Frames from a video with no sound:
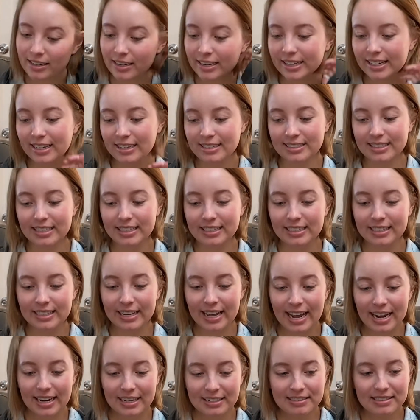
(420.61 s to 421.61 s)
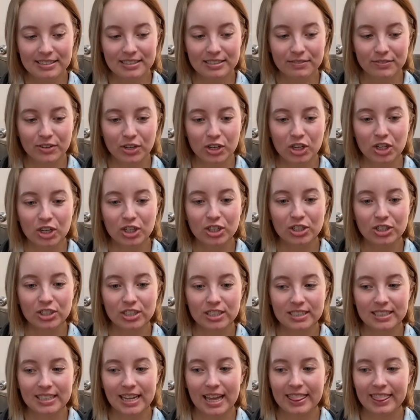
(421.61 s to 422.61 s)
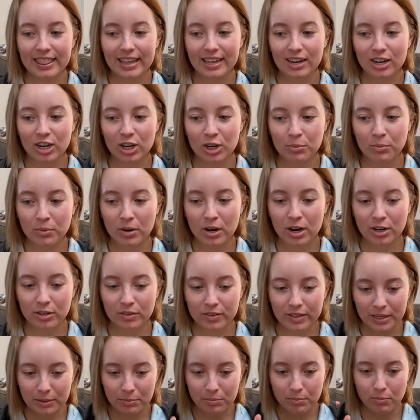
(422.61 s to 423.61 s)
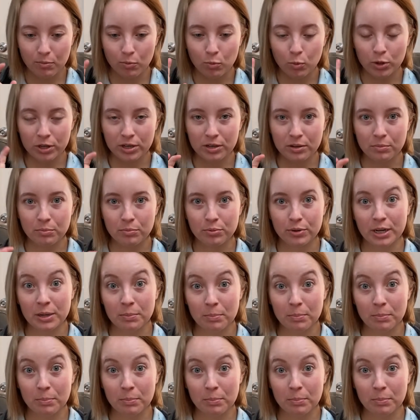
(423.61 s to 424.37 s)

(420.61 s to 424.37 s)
I guess they did X's, verticals, and then our like wooden brick